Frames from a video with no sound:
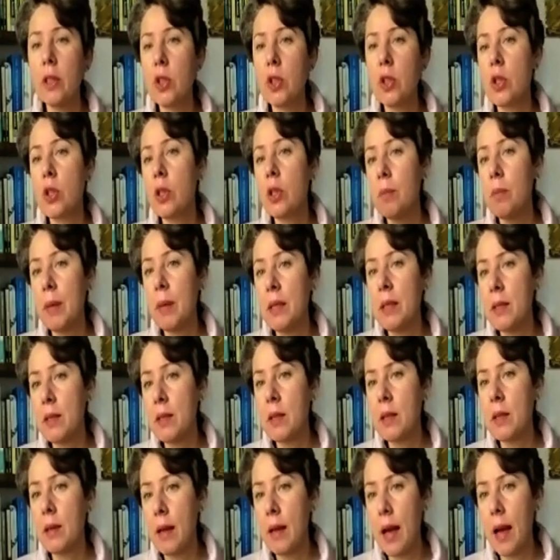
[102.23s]
functional
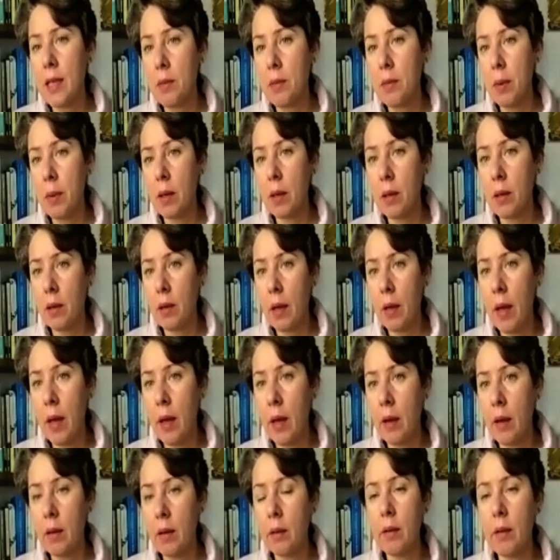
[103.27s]
medicine aspect
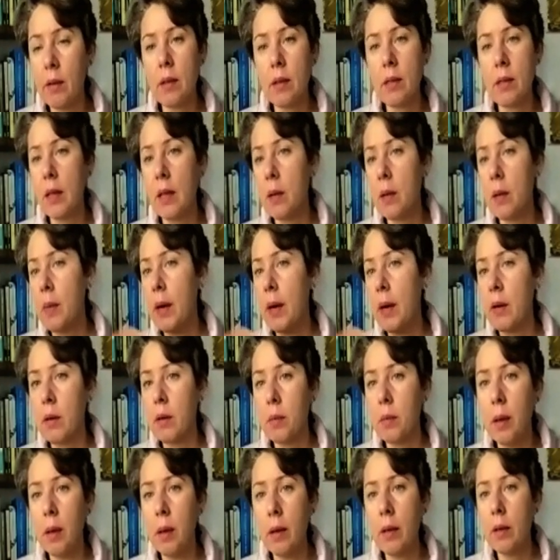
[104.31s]
there, things like
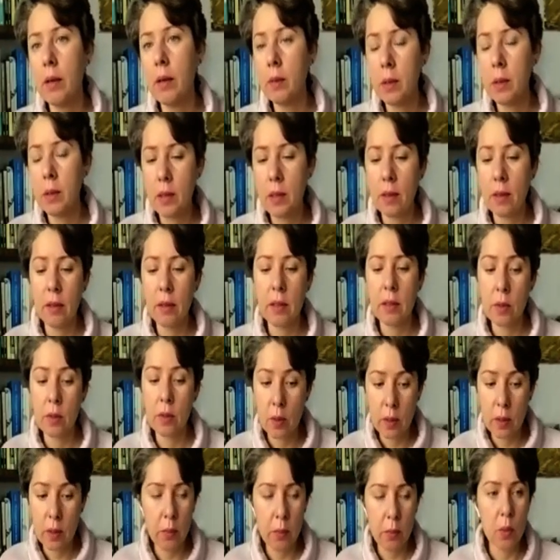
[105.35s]
microbiome and stuff like
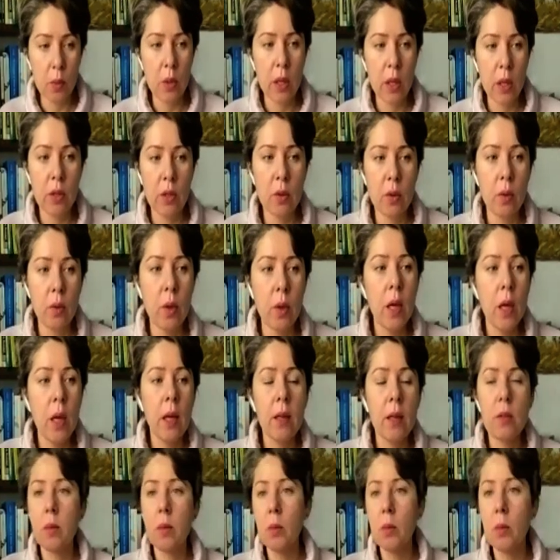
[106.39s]
this. So that's what I do.
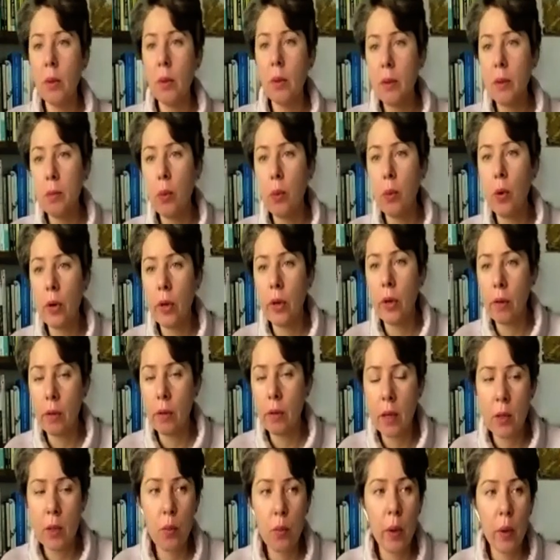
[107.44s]
I'm quite
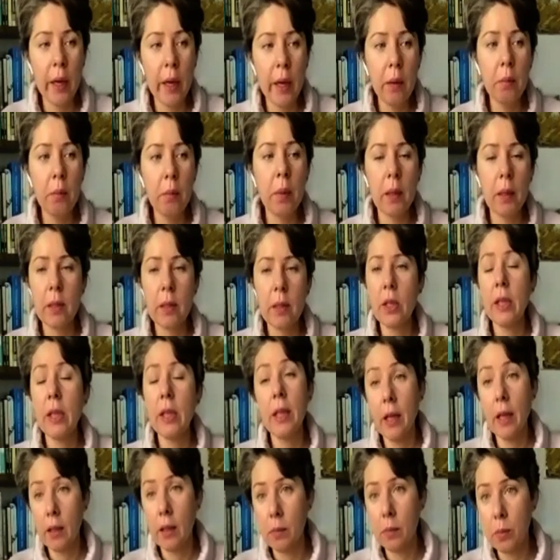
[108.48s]
boring that way, but
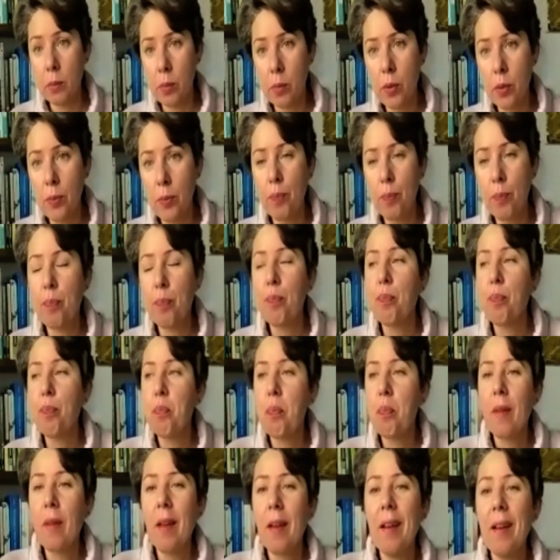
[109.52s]
it helps.
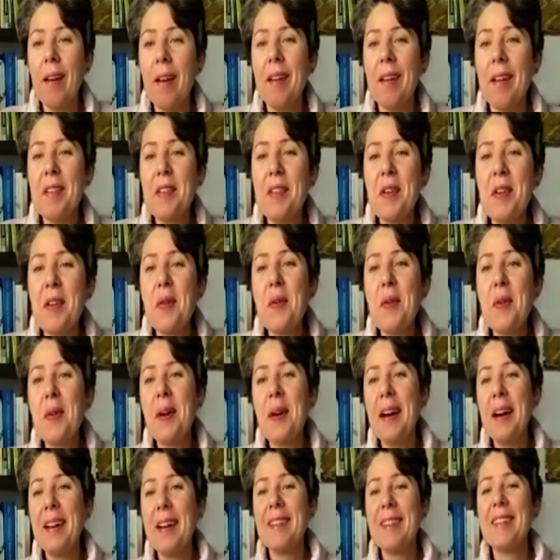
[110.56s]

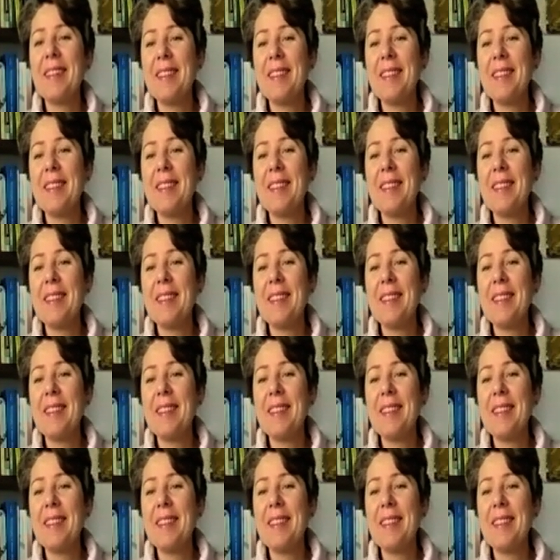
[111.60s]
So,